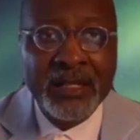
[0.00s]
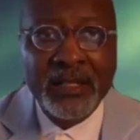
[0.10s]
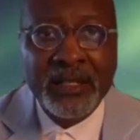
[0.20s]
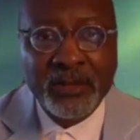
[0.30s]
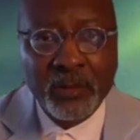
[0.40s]

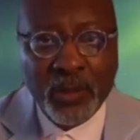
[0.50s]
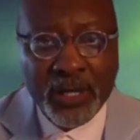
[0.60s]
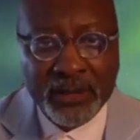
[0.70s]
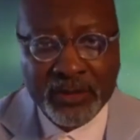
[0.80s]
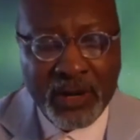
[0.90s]
is
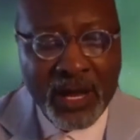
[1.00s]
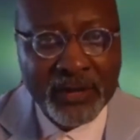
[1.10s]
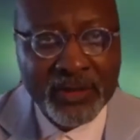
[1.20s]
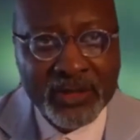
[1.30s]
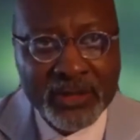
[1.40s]
what
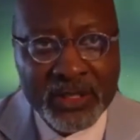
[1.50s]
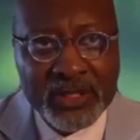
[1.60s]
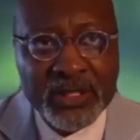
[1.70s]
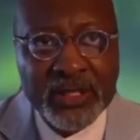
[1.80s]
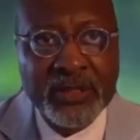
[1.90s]
drives
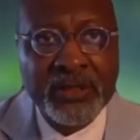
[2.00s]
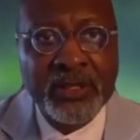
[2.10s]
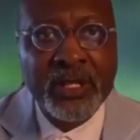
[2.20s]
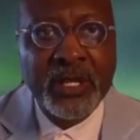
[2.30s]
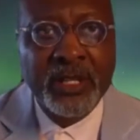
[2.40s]
decisions
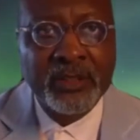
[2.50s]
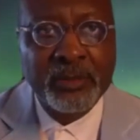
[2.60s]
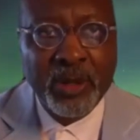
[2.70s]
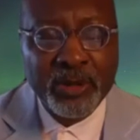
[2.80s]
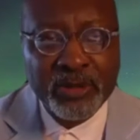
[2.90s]
as
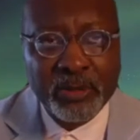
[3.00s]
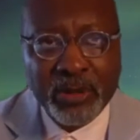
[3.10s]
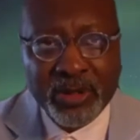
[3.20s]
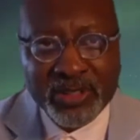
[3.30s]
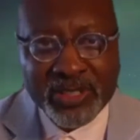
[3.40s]
opposed to
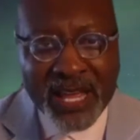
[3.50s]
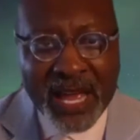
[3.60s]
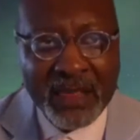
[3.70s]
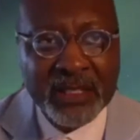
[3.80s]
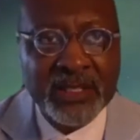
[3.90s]

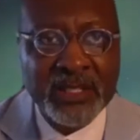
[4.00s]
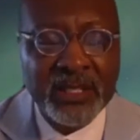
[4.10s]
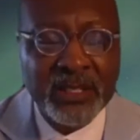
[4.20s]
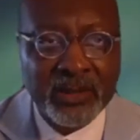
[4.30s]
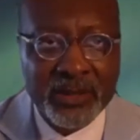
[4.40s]

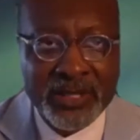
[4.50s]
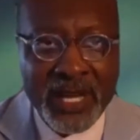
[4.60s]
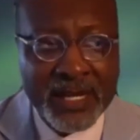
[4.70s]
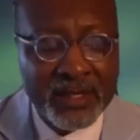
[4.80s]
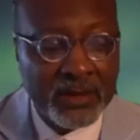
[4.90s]
personalities or
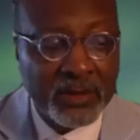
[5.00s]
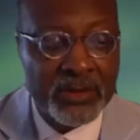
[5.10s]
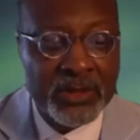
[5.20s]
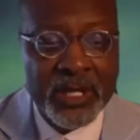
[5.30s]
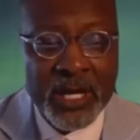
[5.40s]

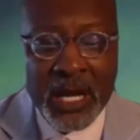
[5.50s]
titles,